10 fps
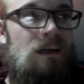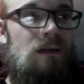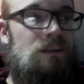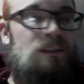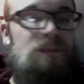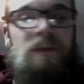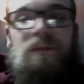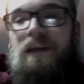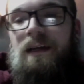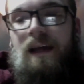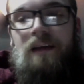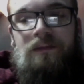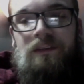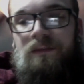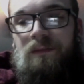There's people that have
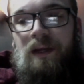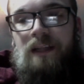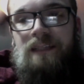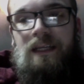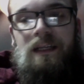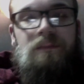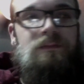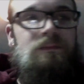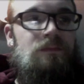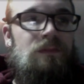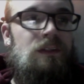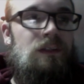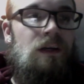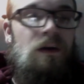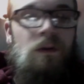even meditate up for
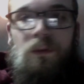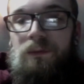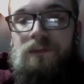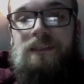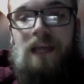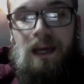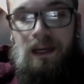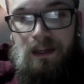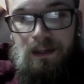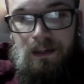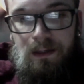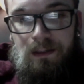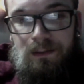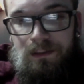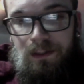a whole day
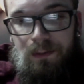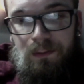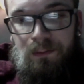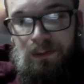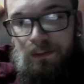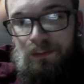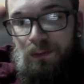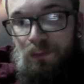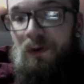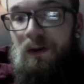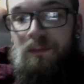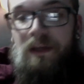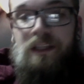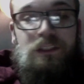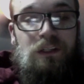so you want to make
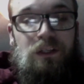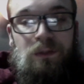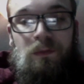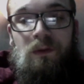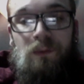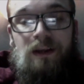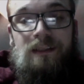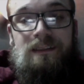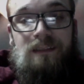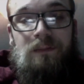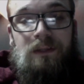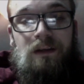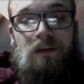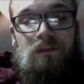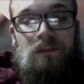sure you are wearing something
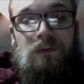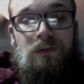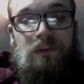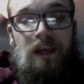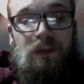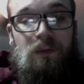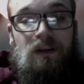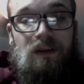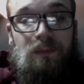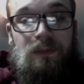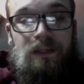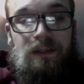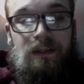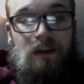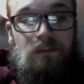comfortable and that you are completely
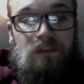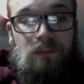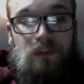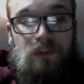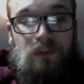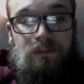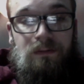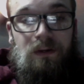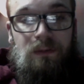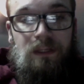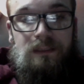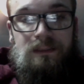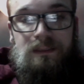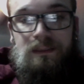comfortable and focused.